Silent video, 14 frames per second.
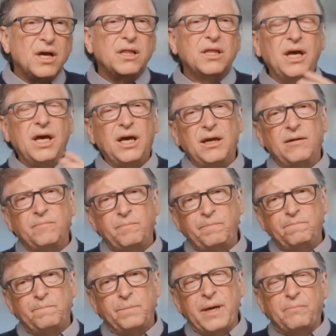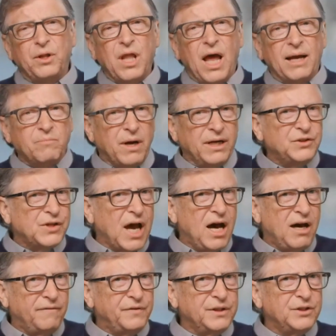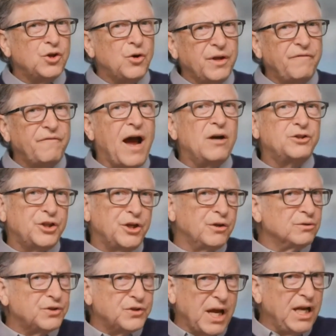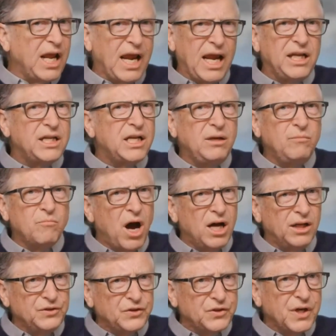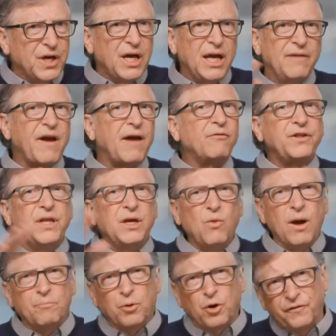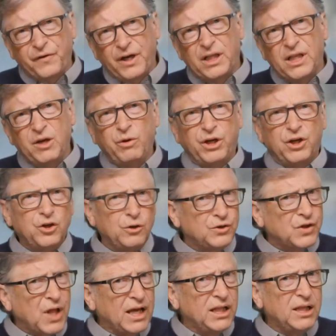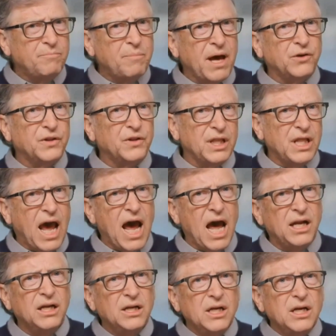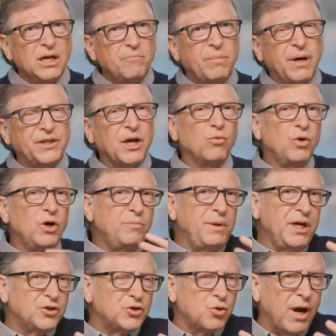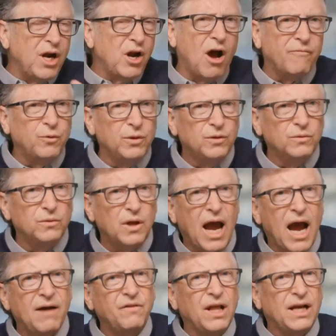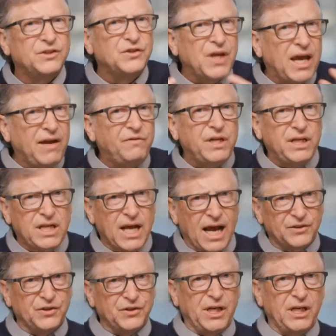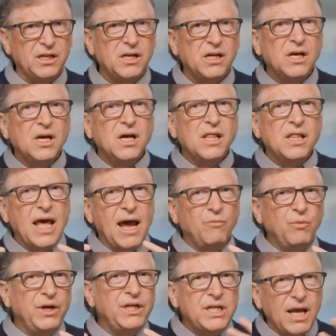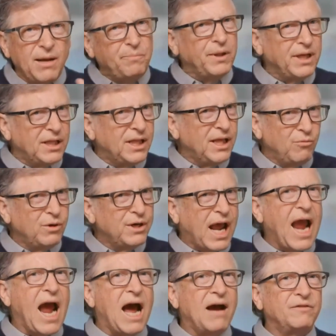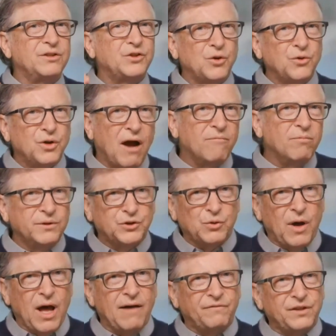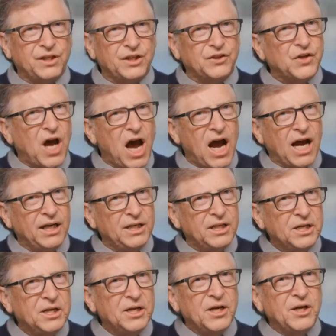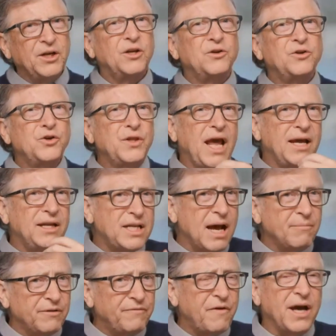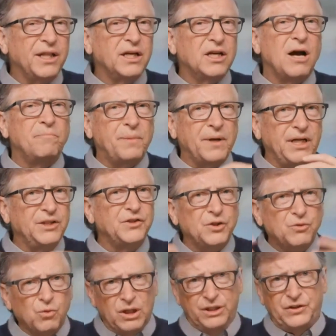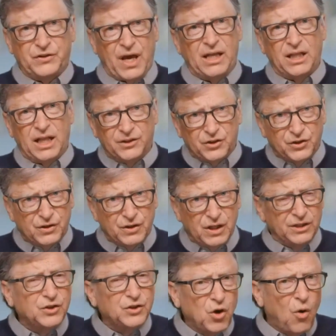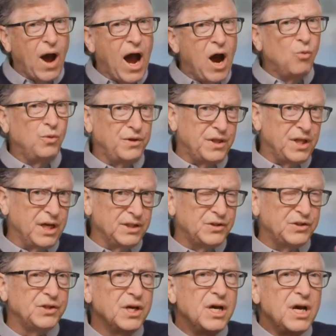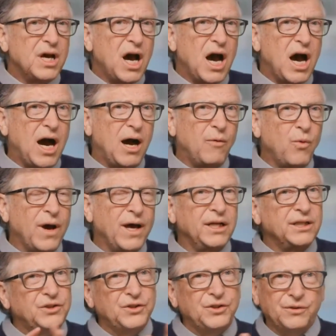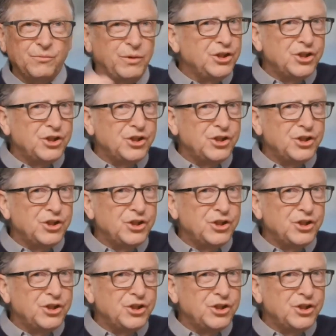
The people like myself and Tony Fauci are saying 18 months. If everything went perfectly, we could do slightly better than that. But there will be a trade-off. We'll have less safety testing than we typically would have. And so governments will have to decide, you know, do they indemnify the companies and really say, let's go out with this when it's, we